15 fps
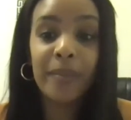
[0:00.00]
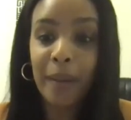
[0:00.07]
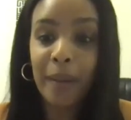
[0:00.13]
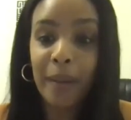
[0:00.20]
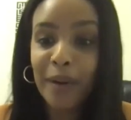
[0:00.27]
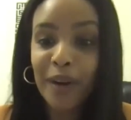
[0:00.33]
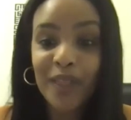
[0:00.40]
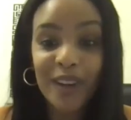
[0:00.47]

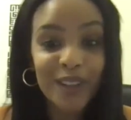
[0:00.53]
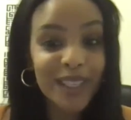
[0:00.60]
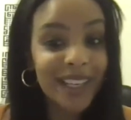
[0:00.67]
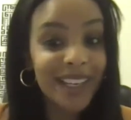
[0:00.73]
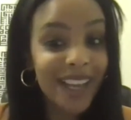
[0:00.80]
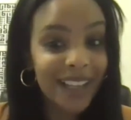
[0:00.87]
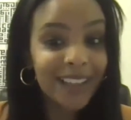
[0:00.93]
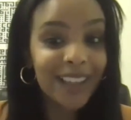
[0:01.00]
Remember, there's
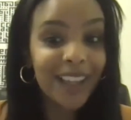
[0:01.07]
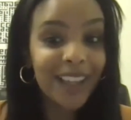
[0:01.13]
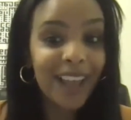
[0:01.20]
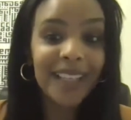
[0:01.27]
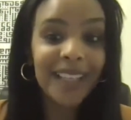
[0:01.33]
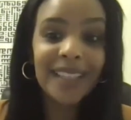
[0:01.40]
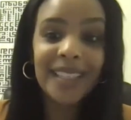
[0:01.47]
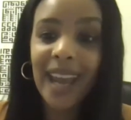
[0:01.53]
a
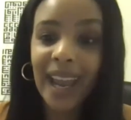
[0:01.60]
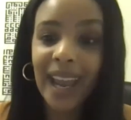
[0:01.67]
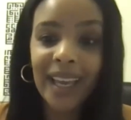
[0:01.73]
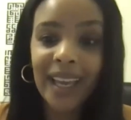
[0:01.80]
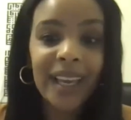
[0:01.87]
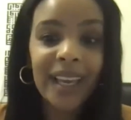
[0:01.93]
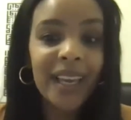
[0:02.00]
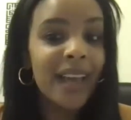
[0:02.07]
deadline
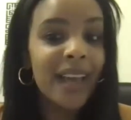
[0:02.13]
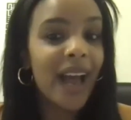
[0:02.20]
today.